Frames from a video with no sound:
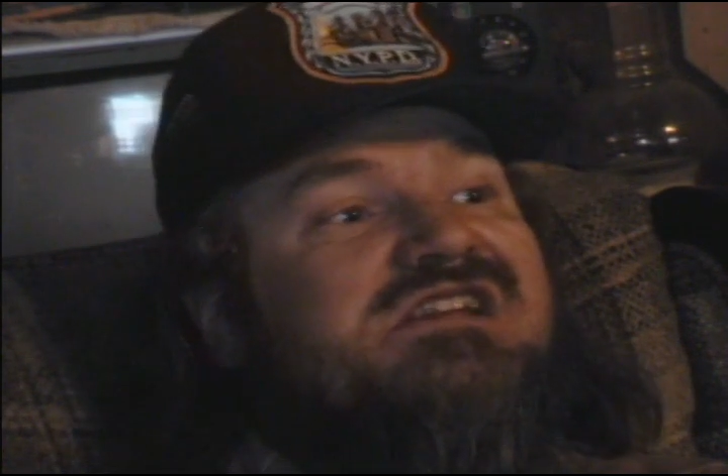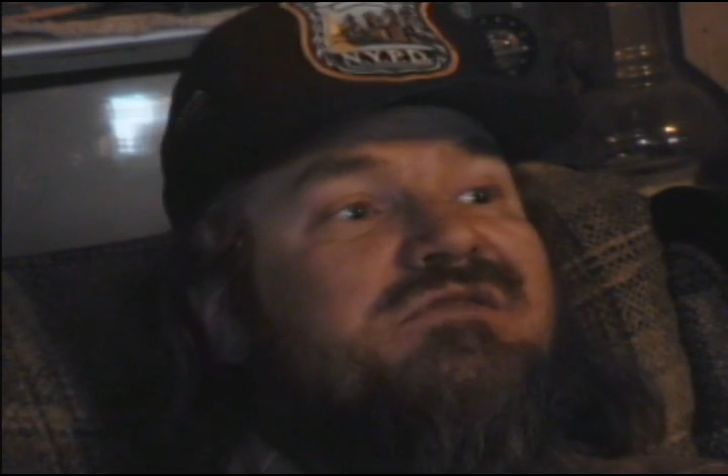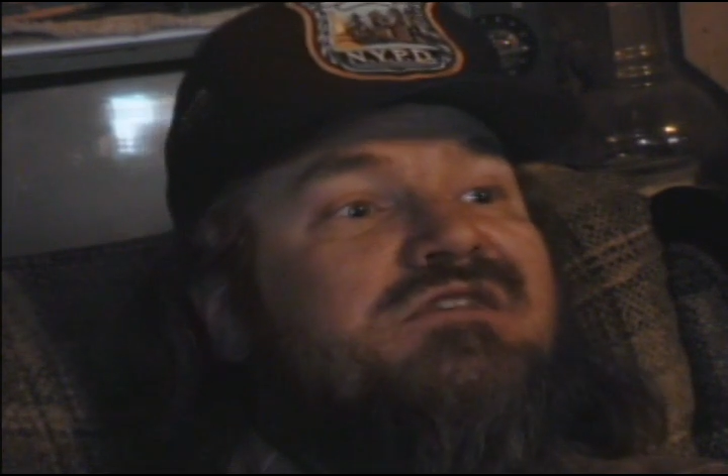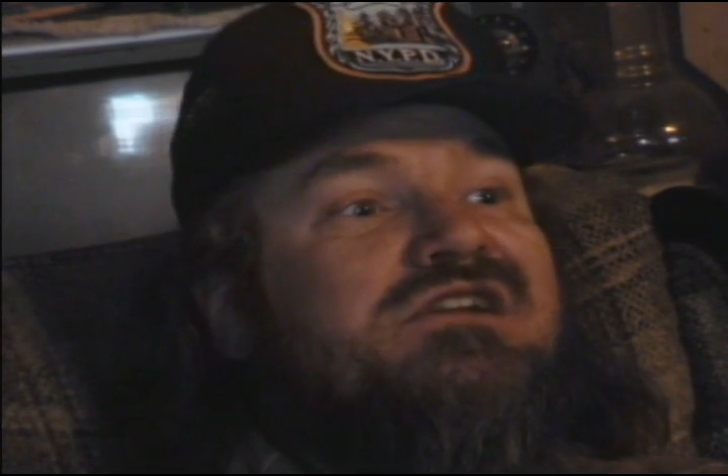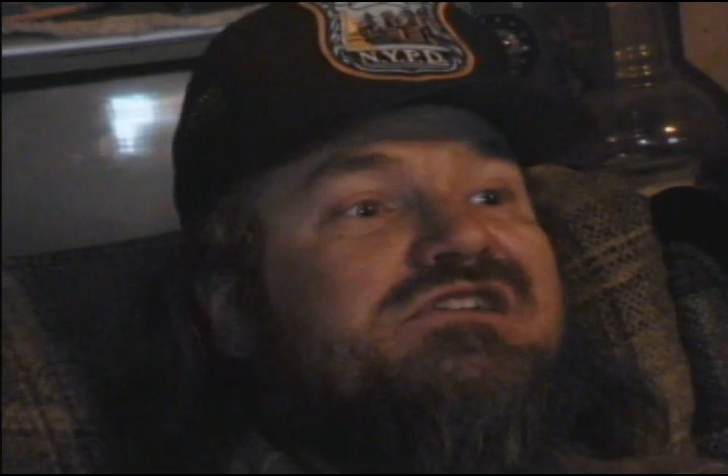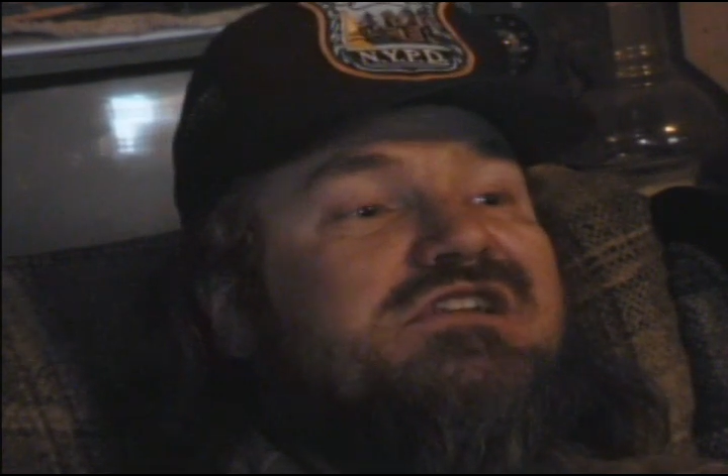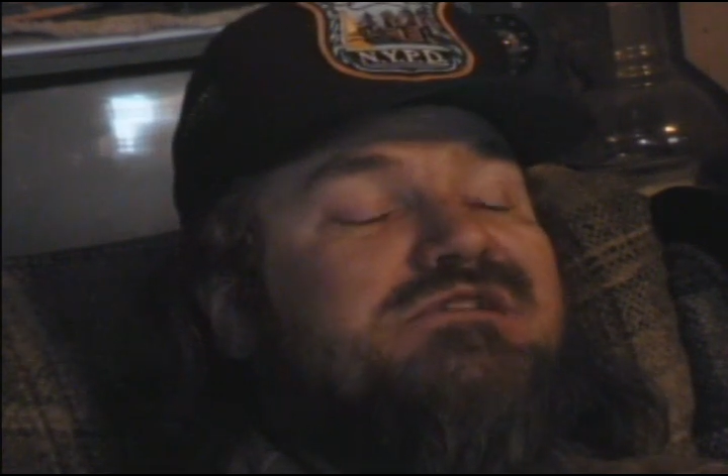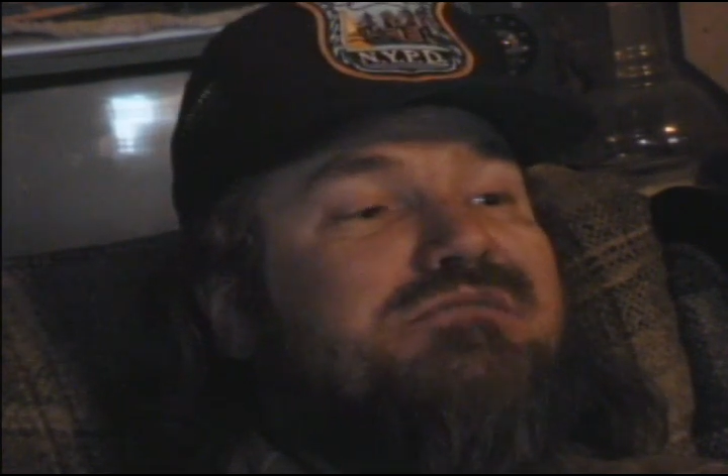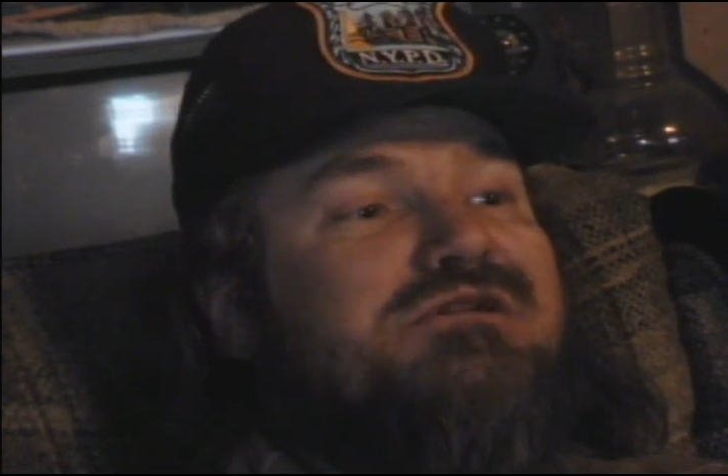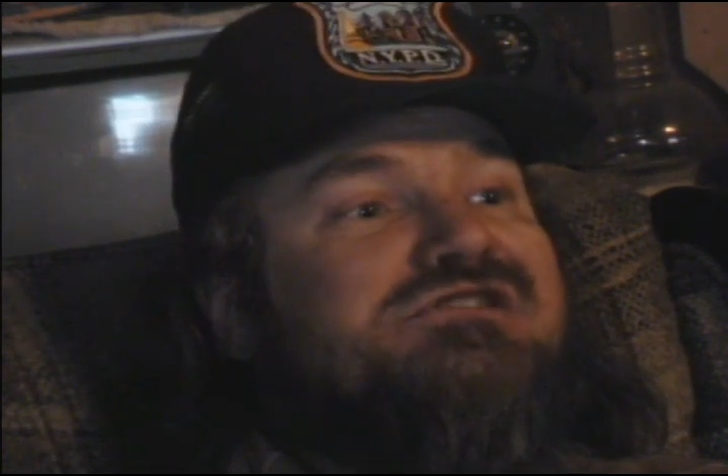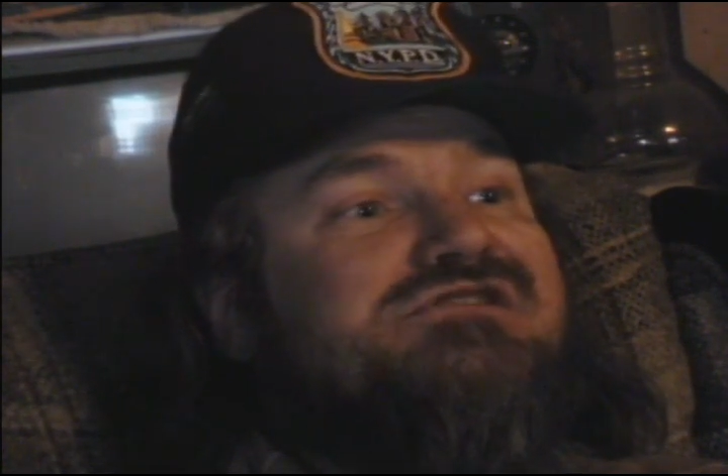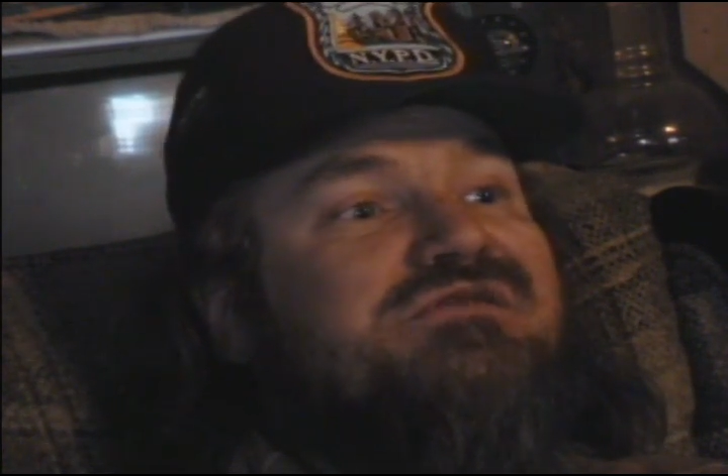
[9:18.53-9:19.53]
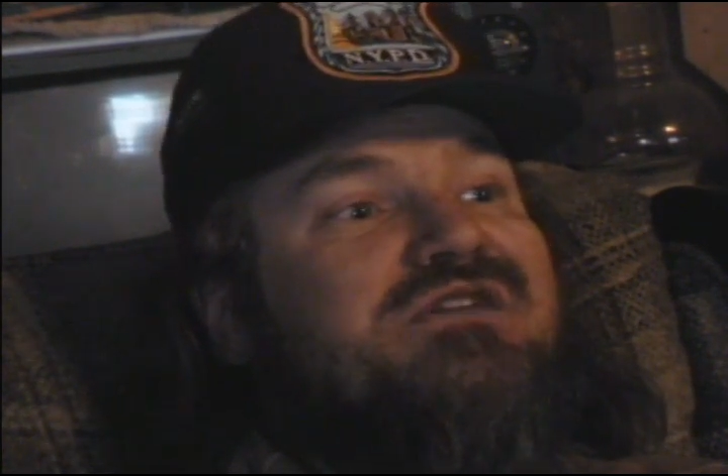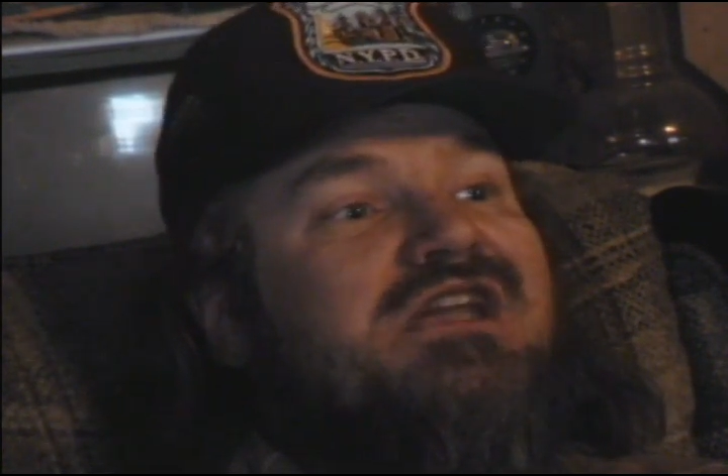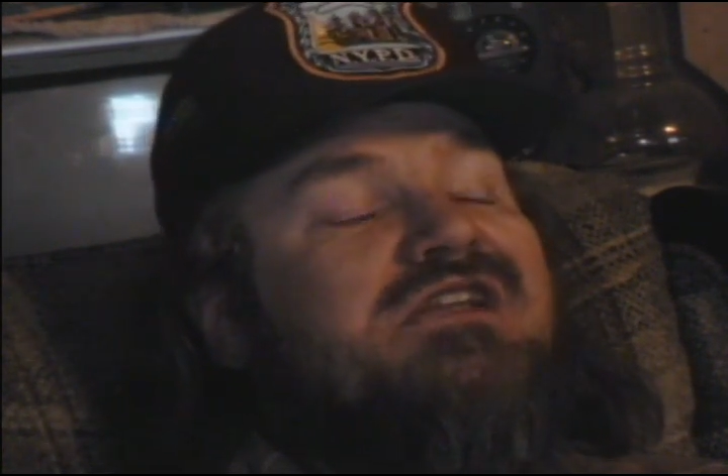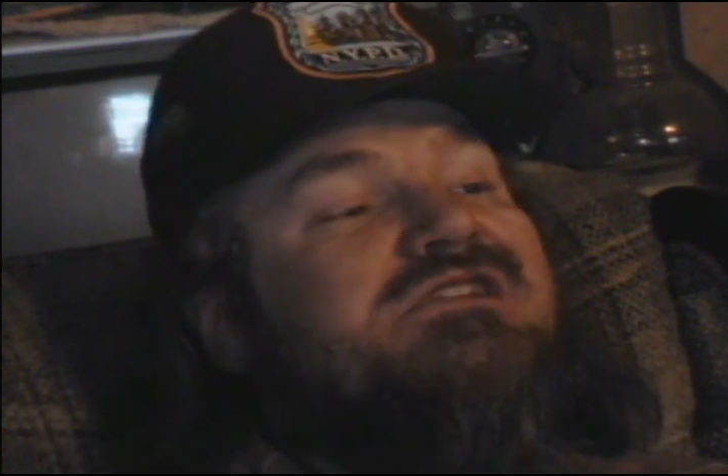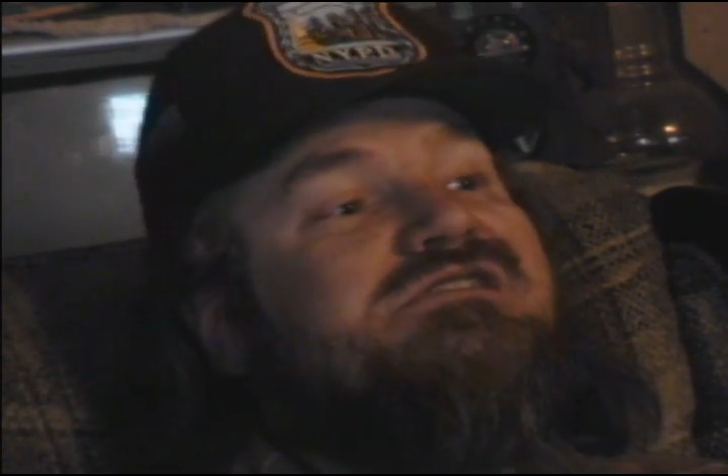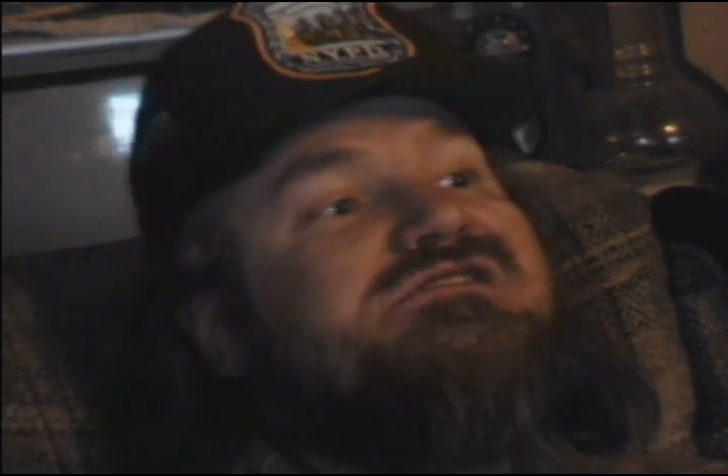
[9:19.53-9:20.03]
even into the
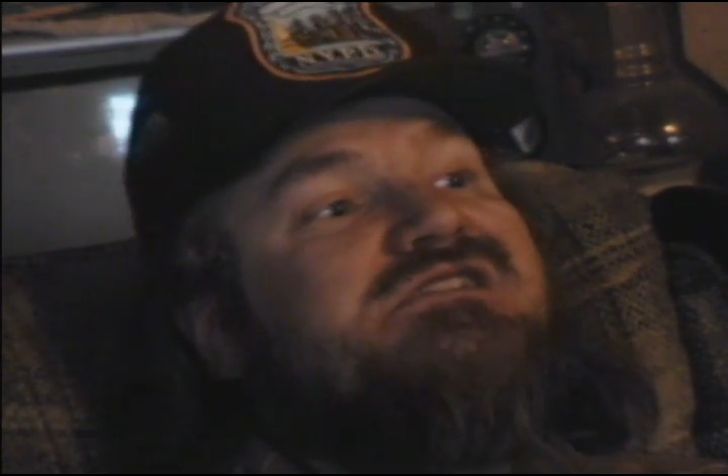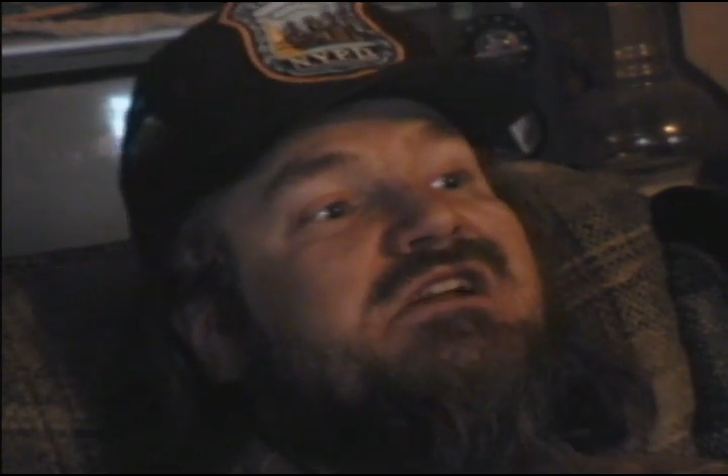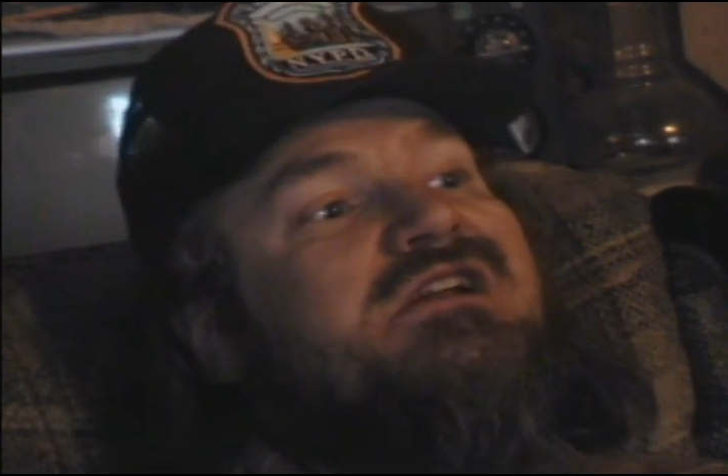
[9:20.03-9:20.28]
Pennsylvanias,